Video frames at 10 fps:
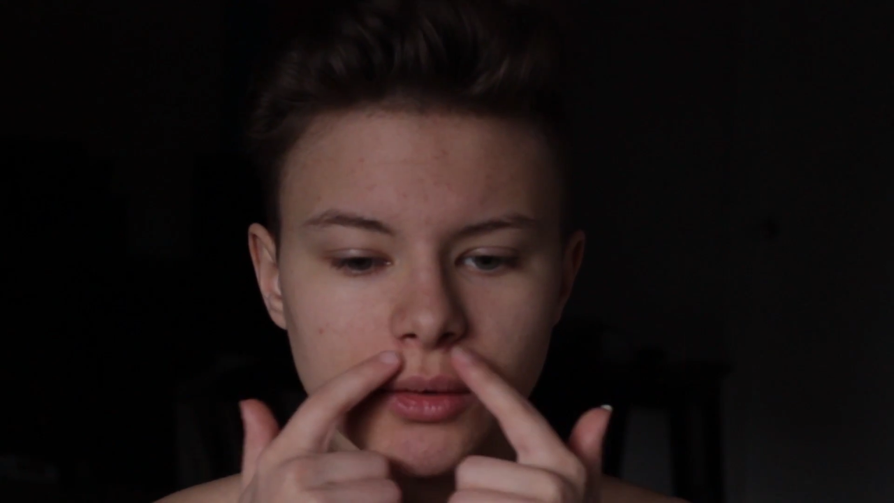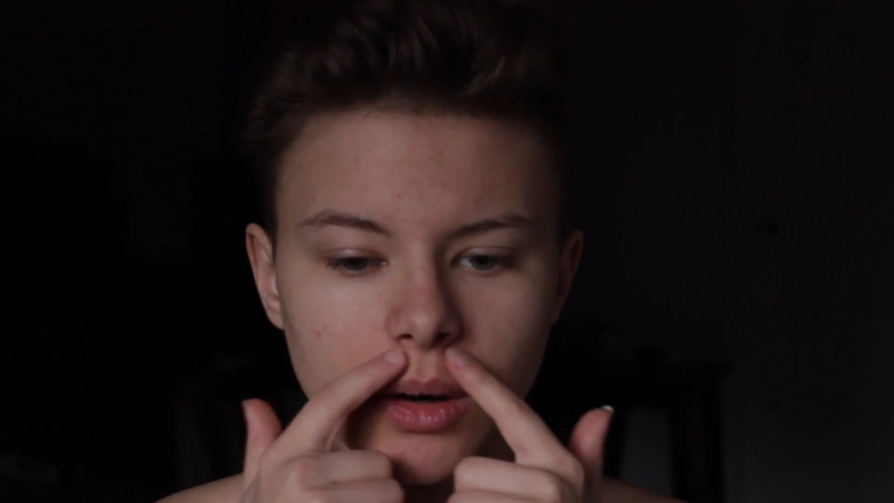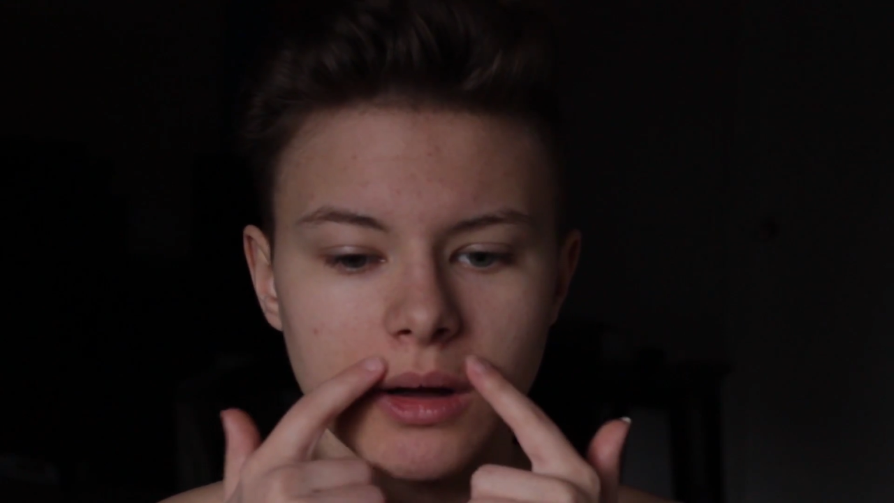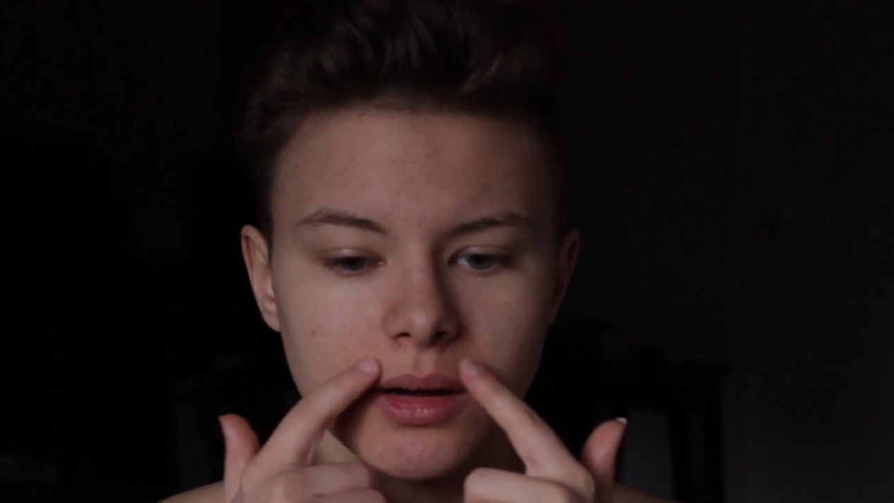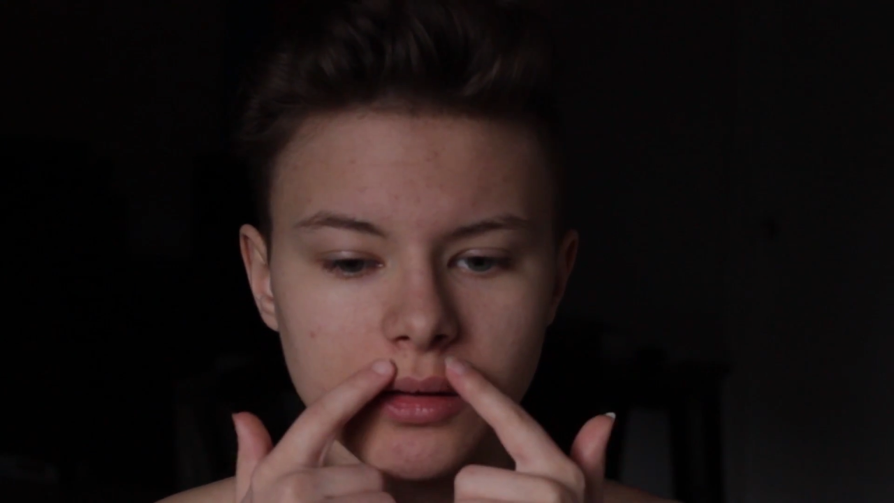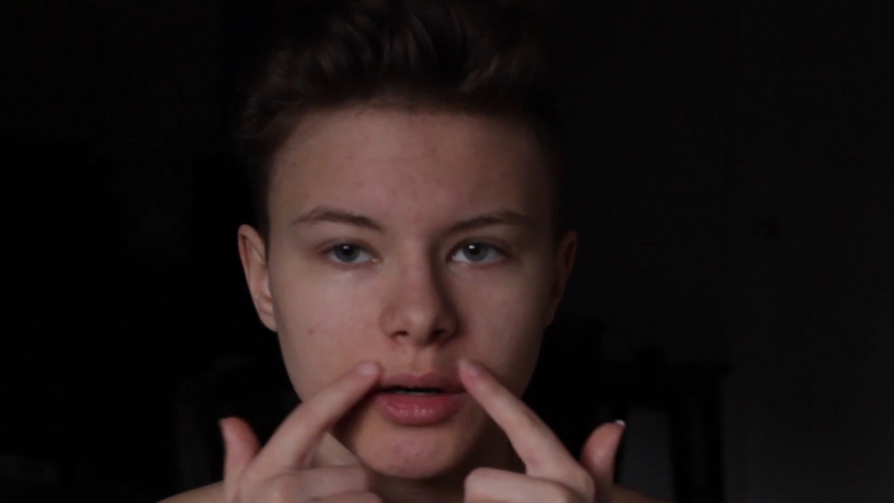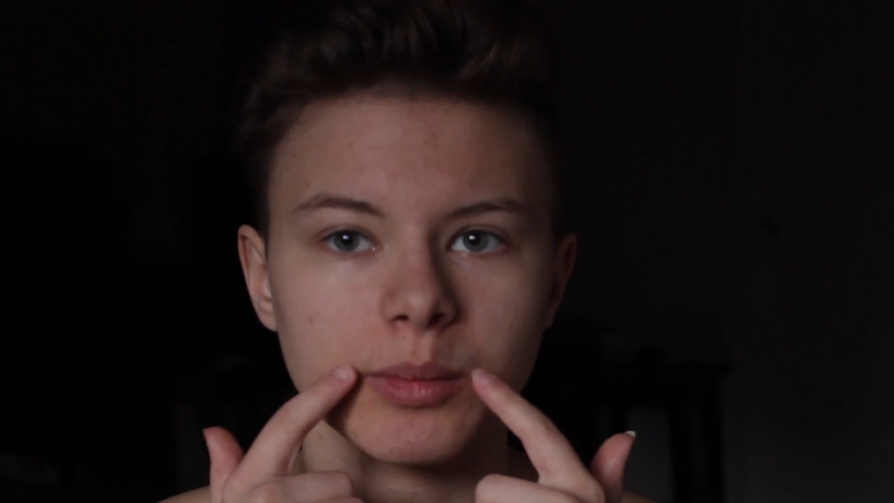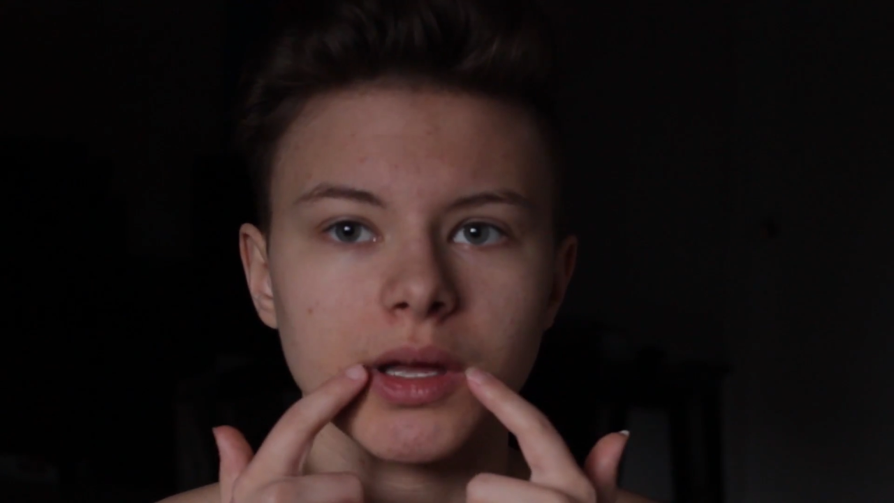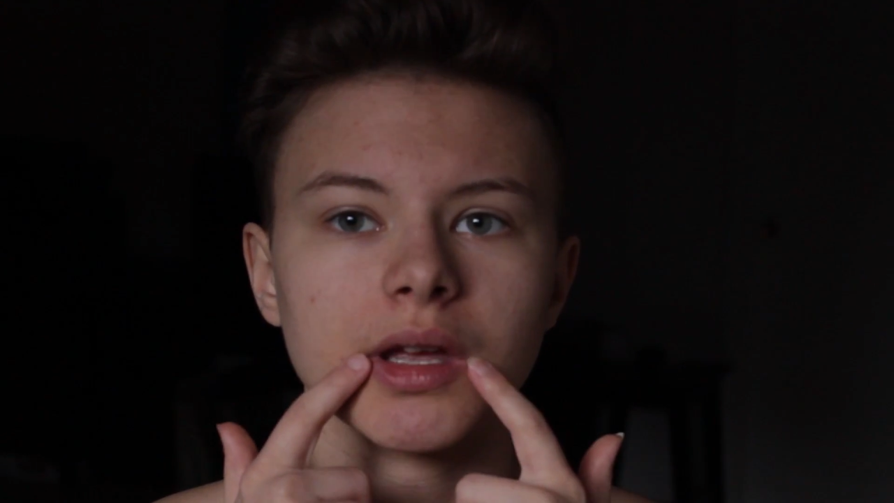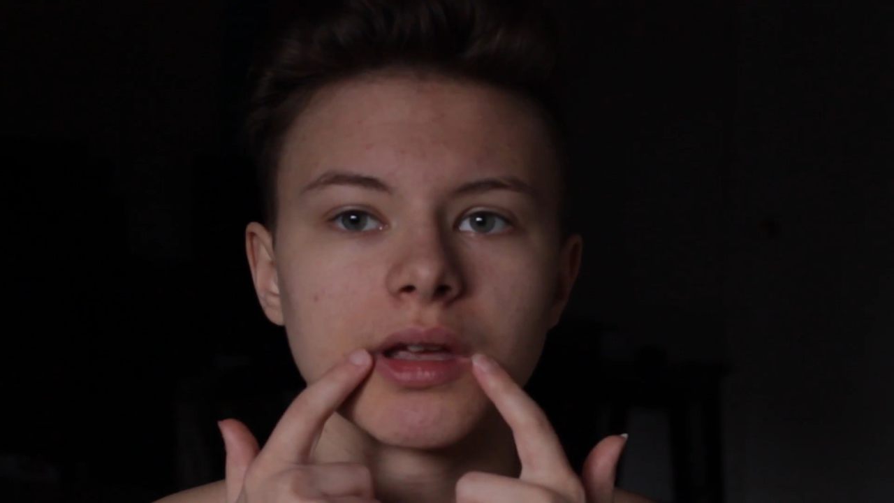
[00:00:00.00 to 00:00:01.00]
grow out a little
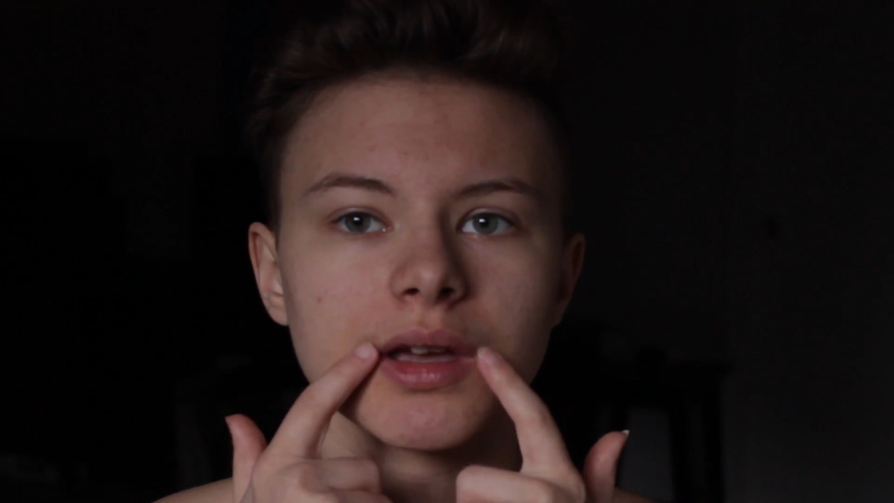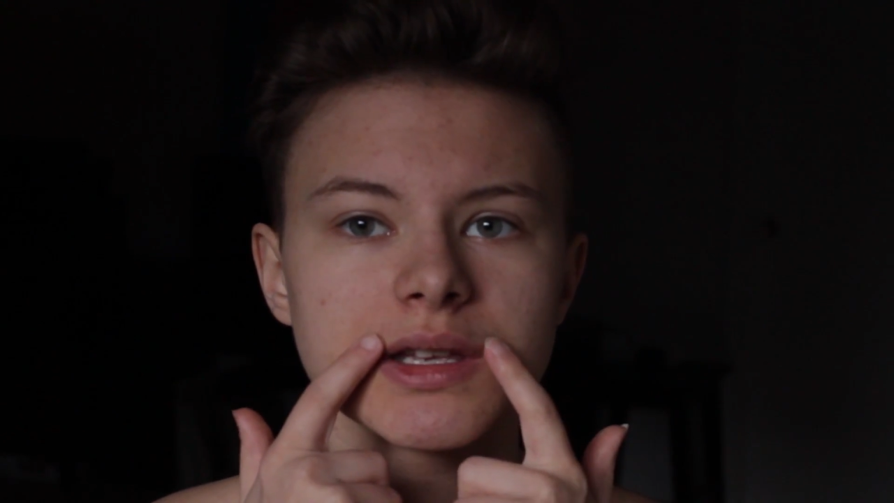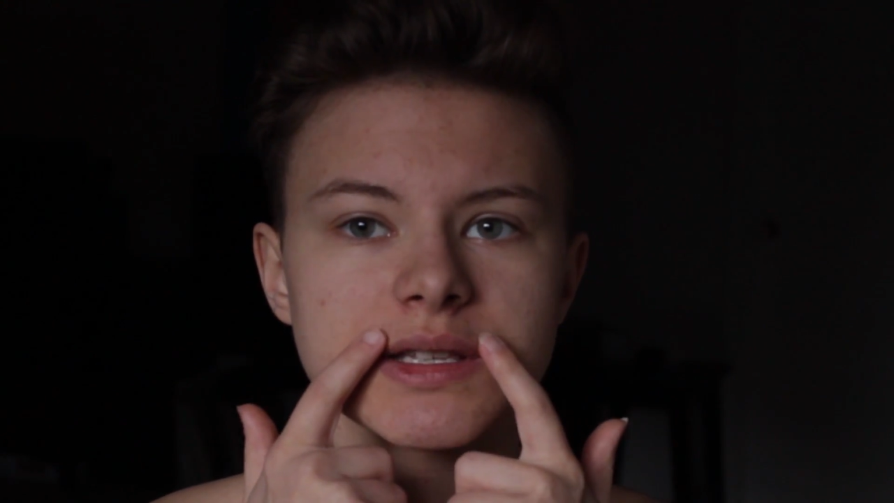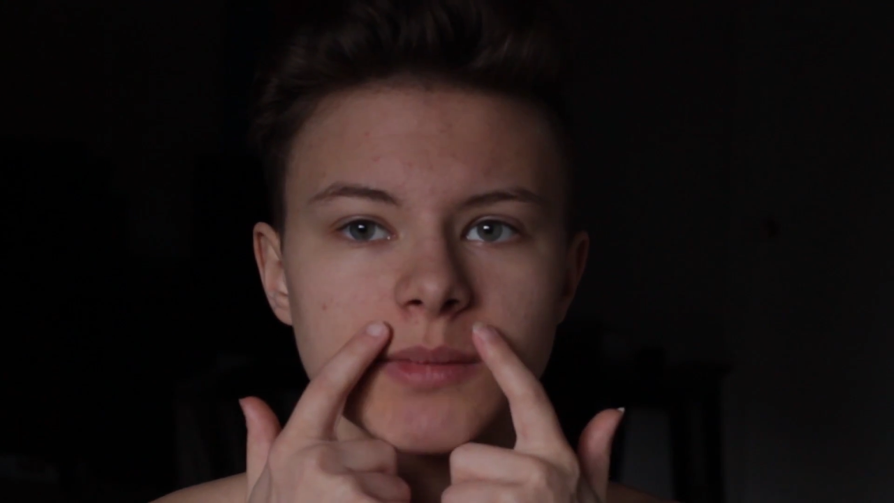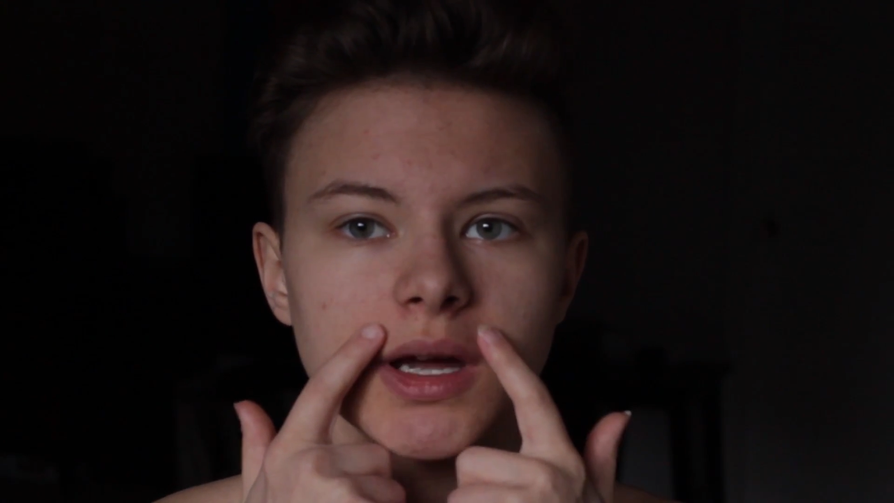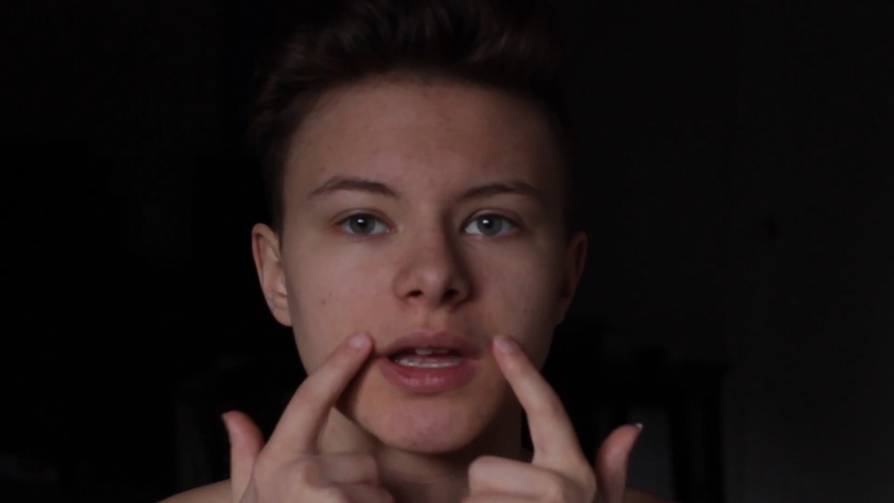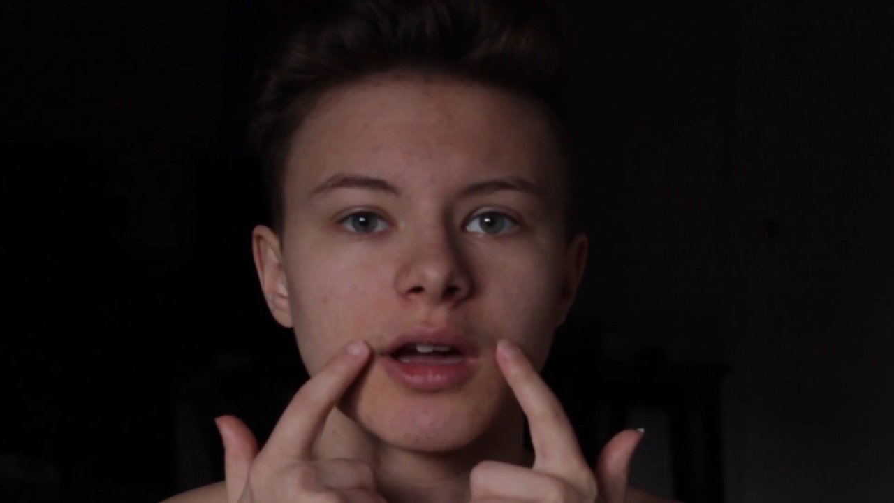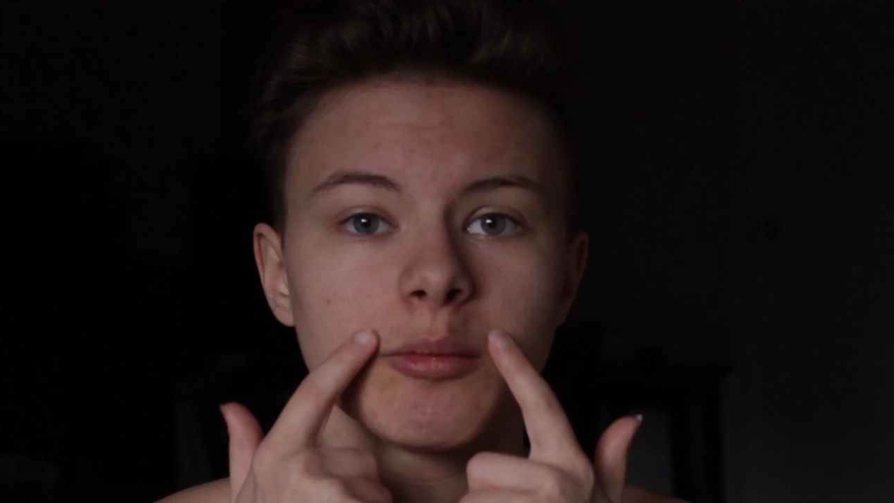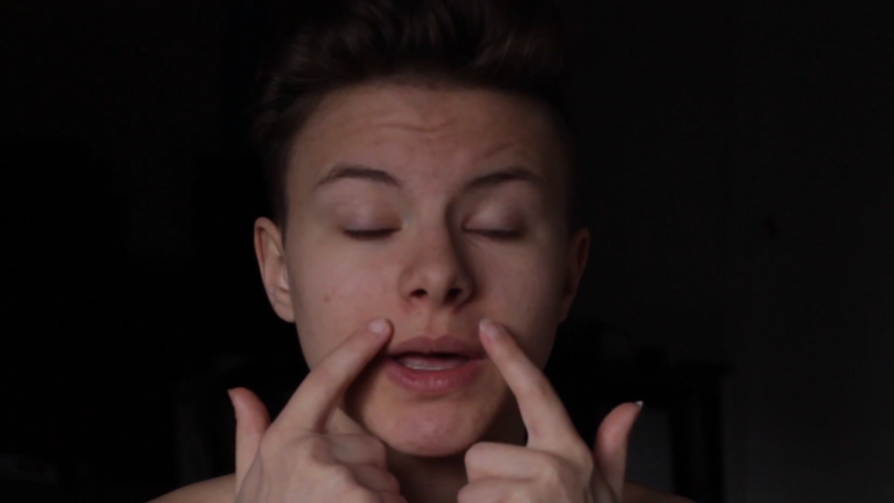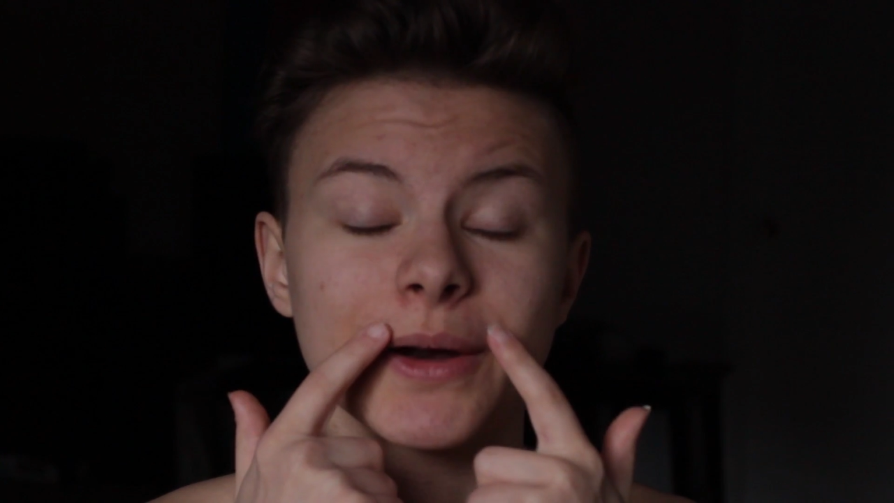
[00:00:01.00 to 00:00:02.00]
bit because my uh,